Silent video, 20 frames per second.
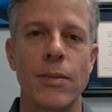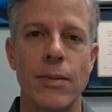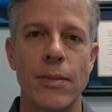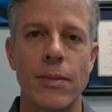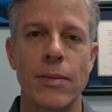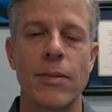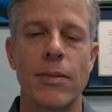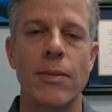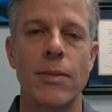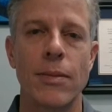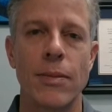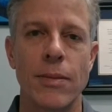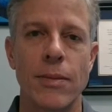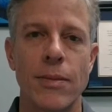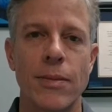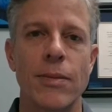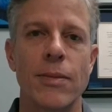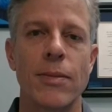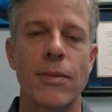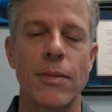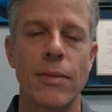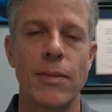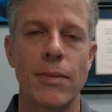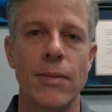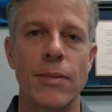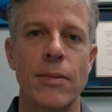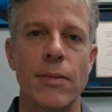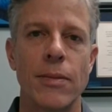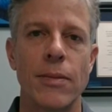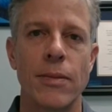
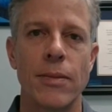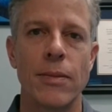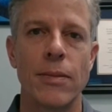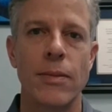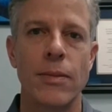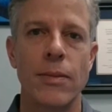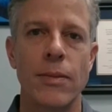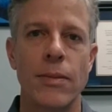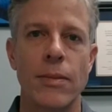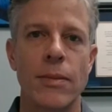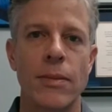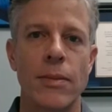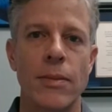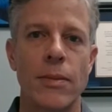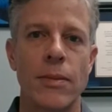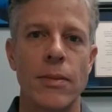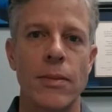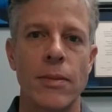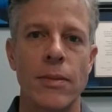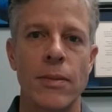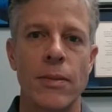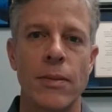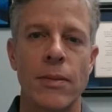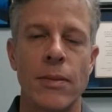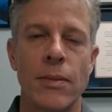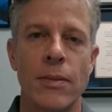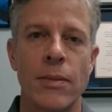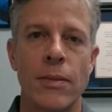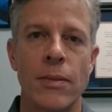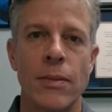
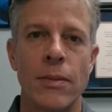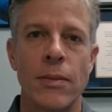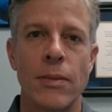[no speech]